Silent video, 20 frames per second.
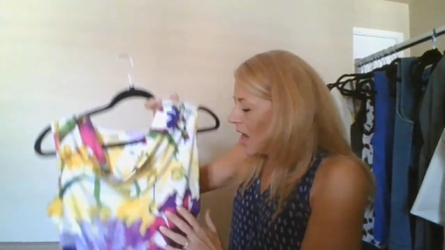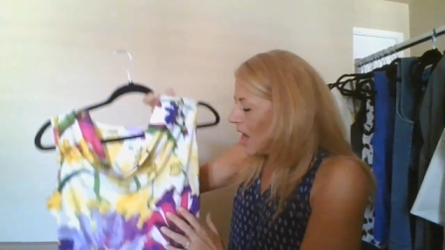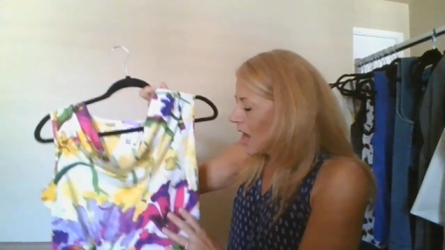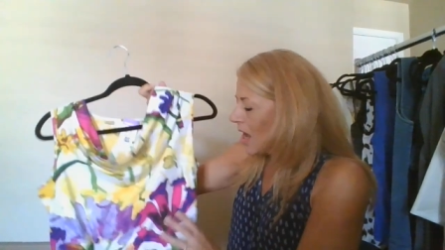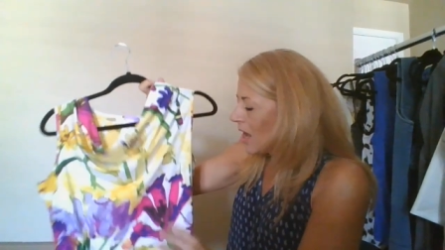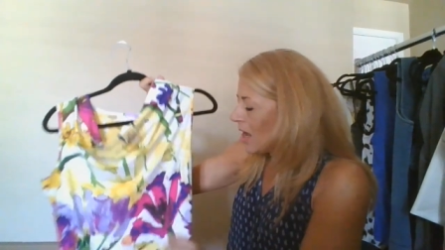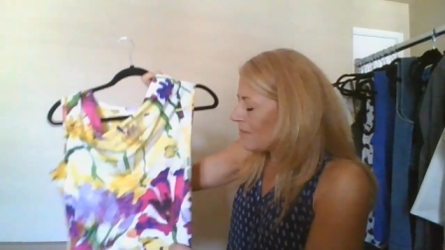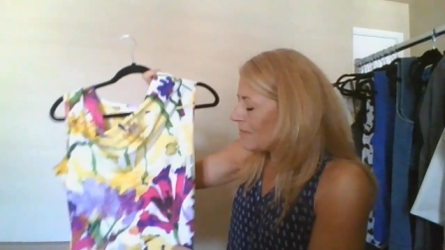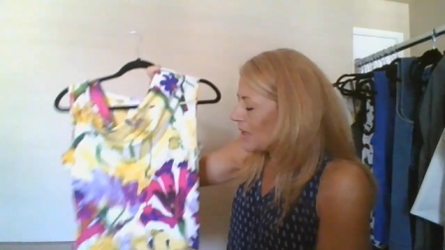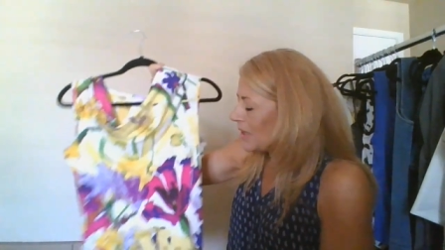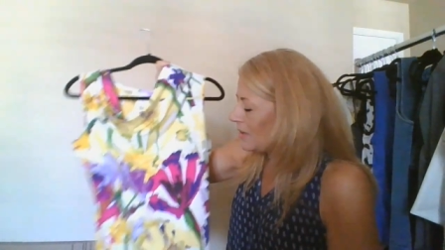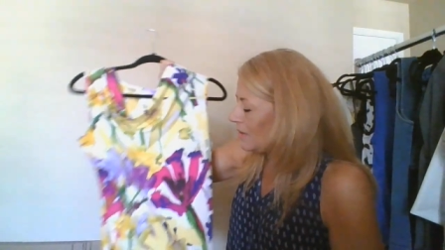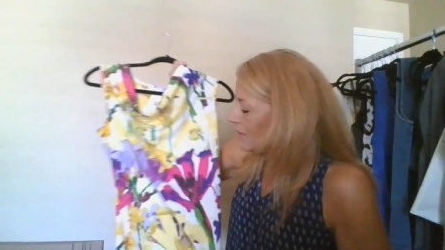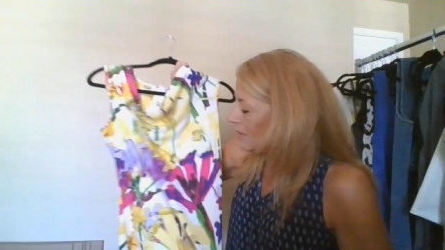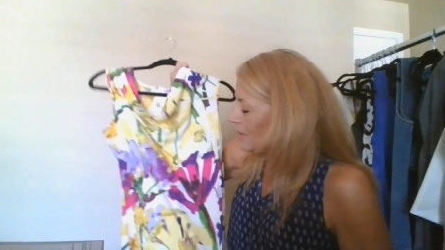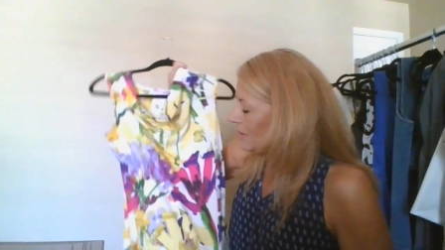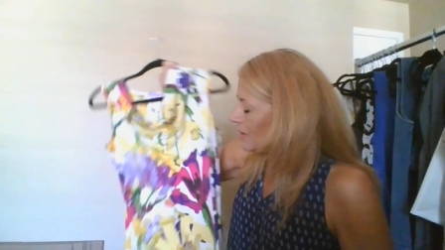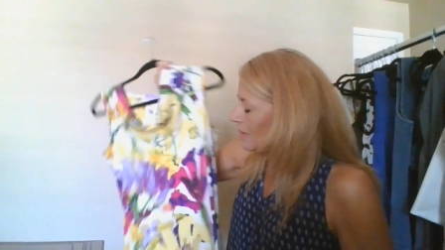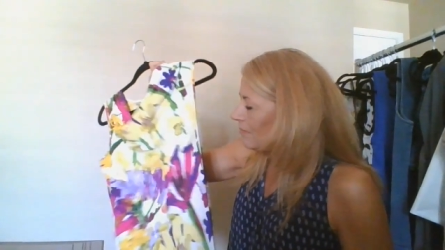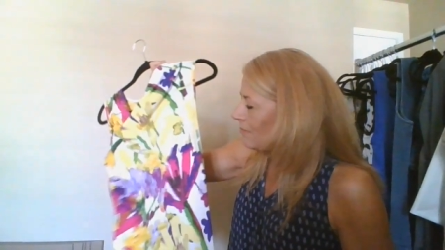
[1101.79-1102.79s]
Um,
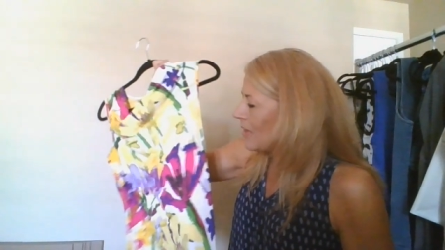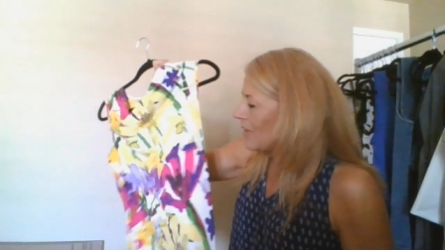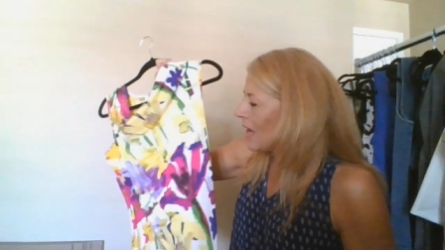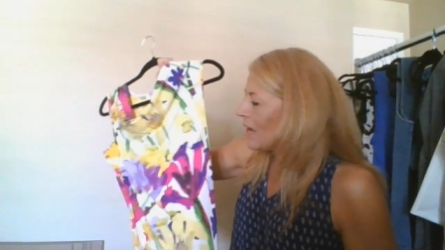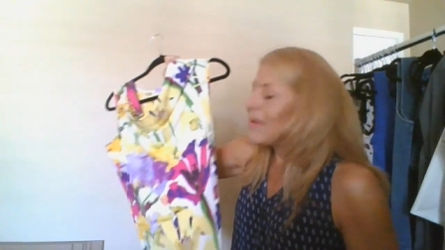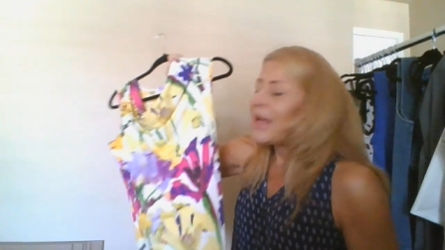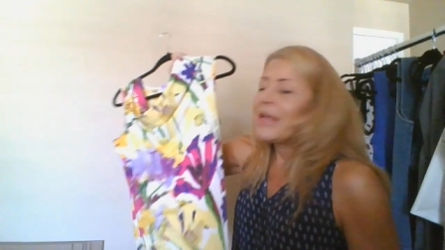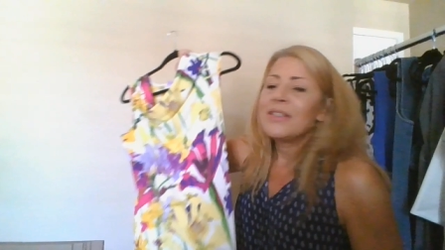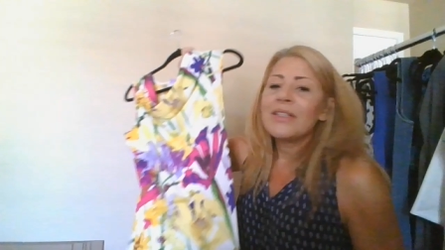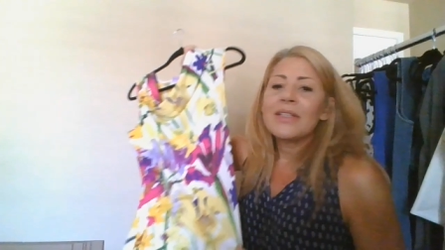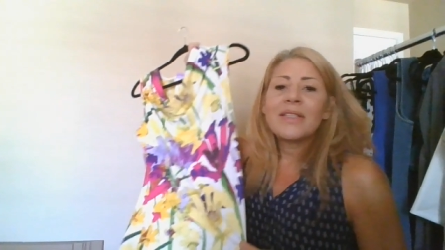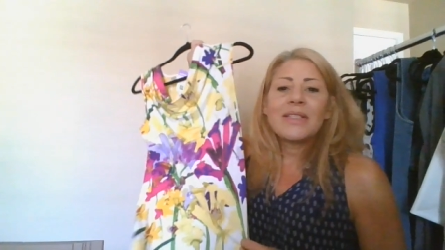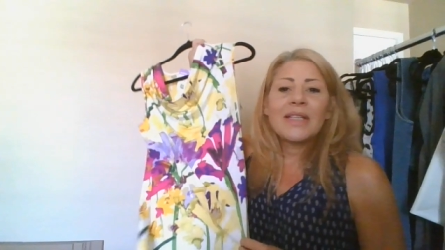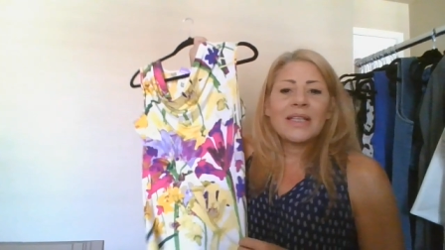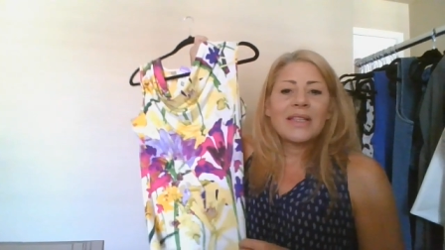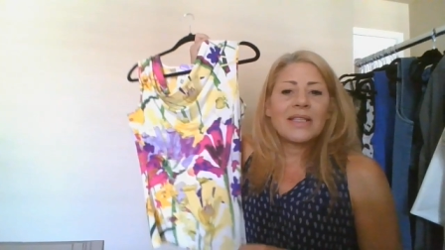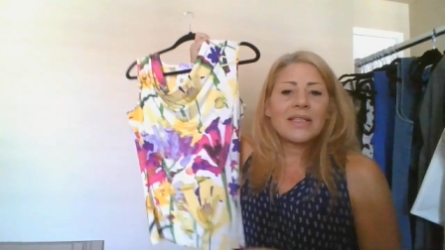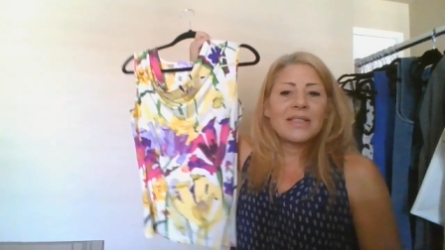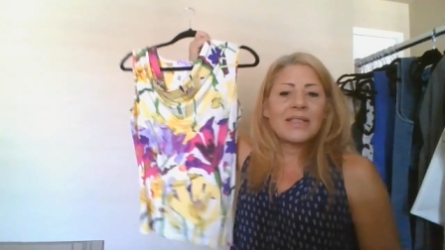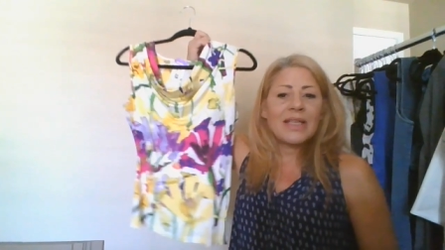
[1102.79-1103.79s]
I might just
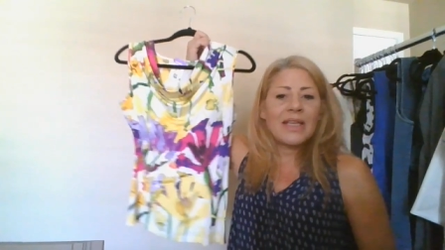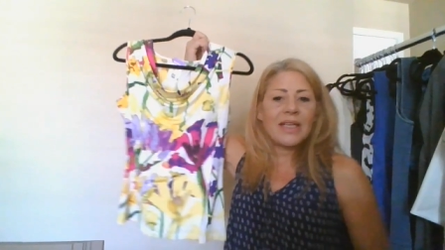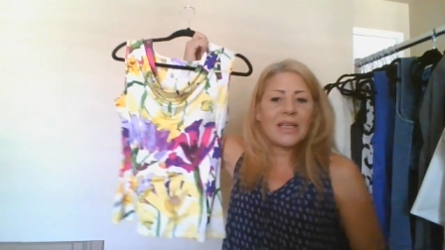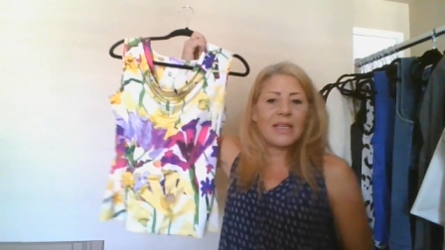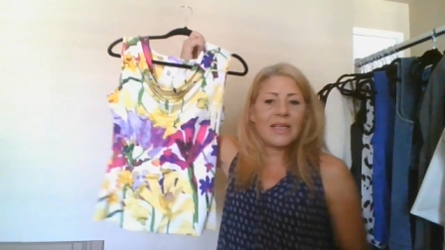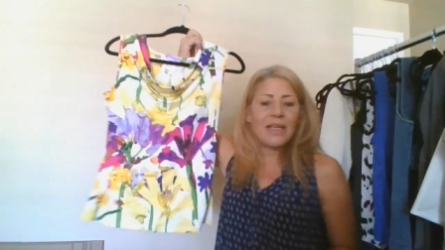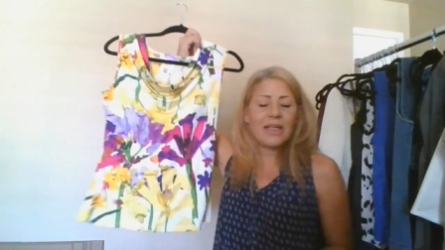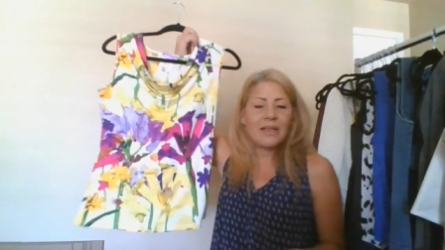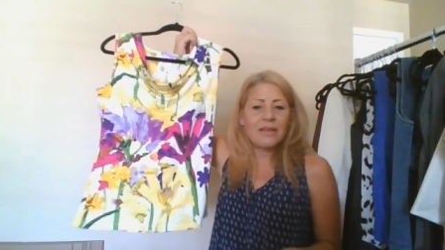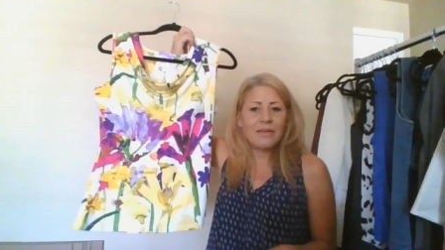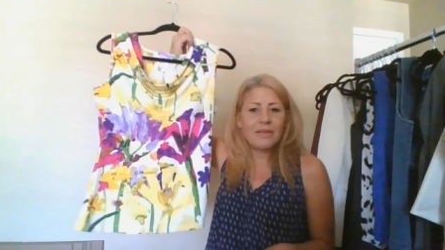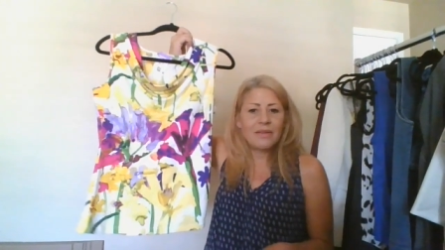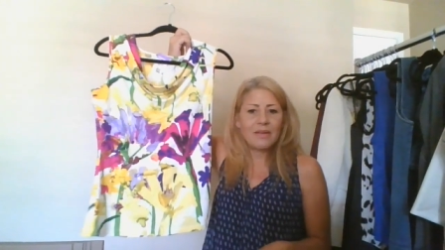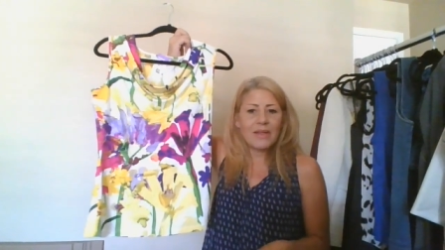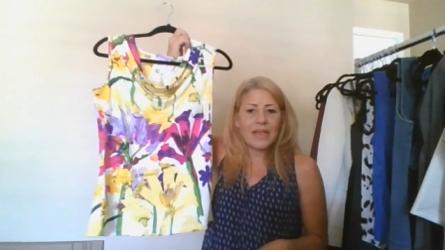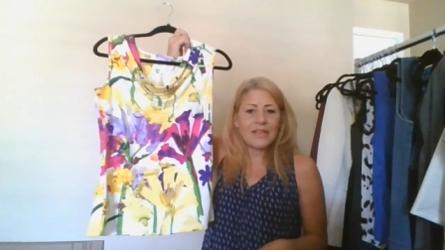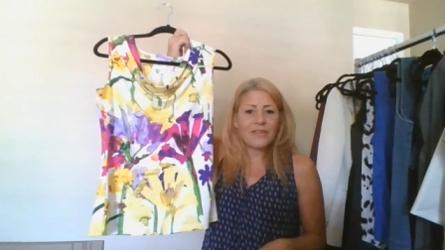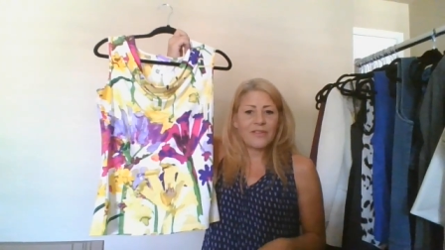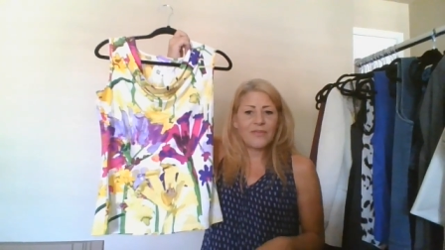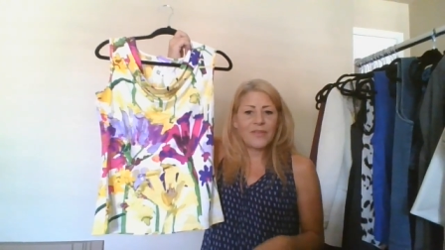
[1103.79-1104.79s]
stick this in
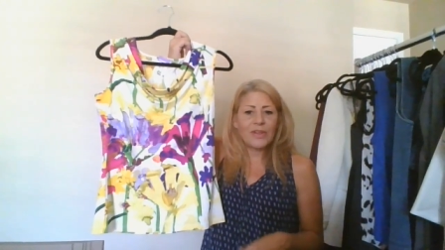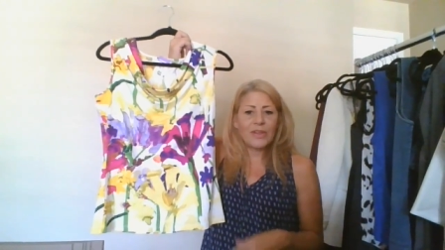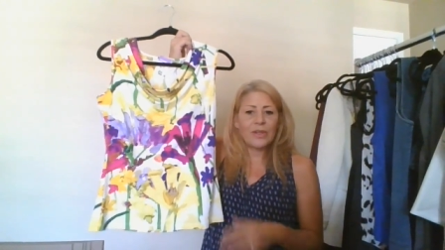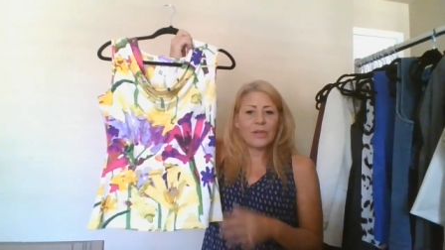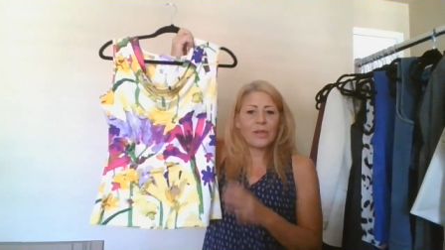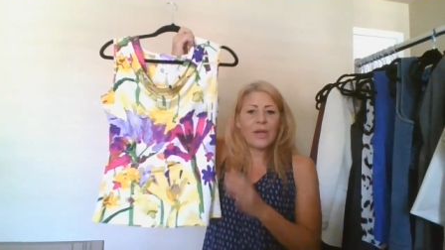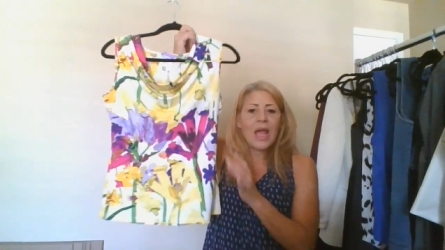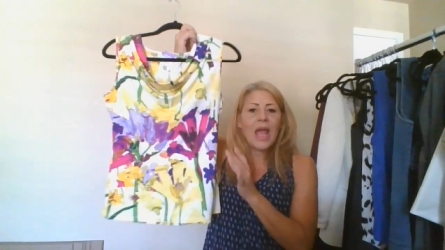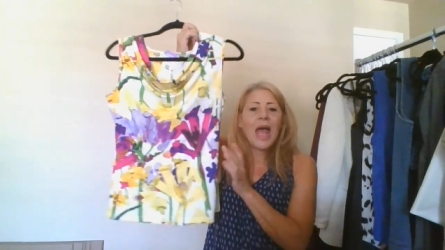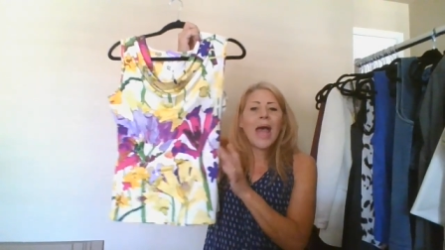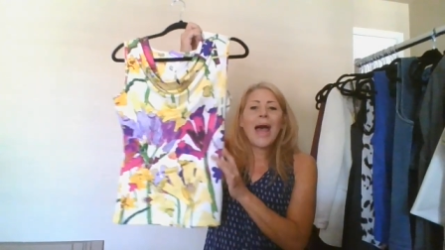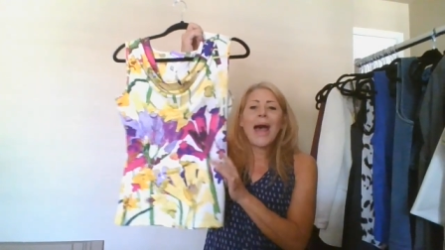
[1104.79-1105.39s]
as a filler.